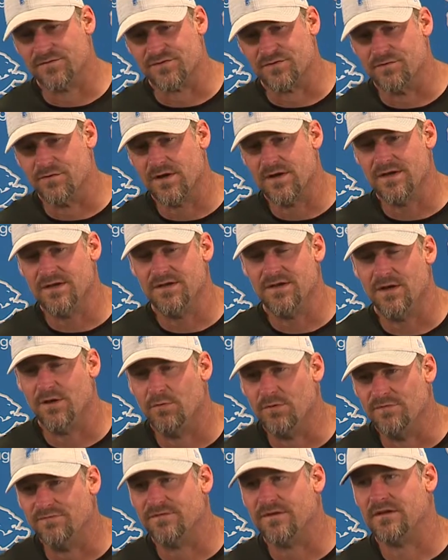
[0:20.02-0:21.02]
great. You know,
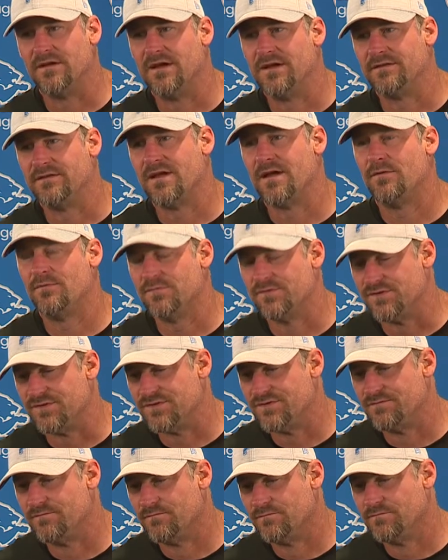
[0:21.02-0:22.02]
we felt like that
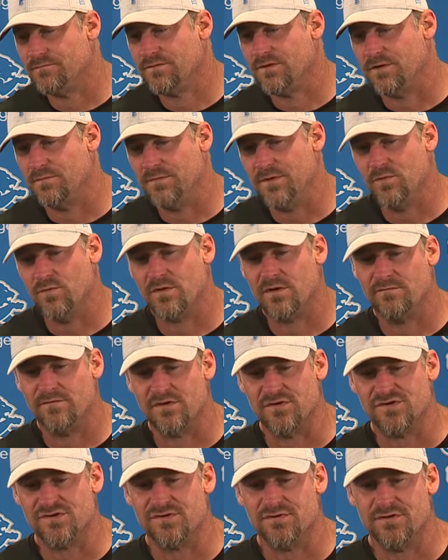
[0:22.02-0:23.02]
was going to be one of
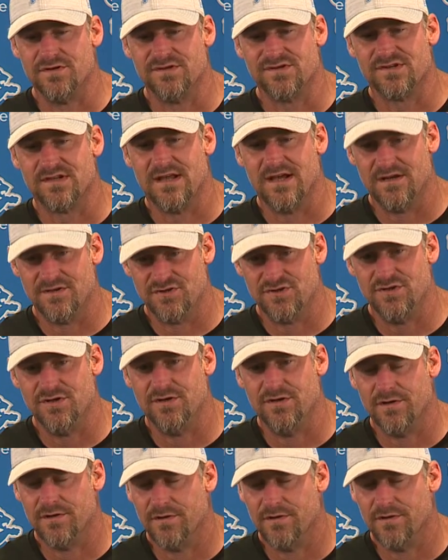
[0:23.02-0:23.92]
our strengths last year.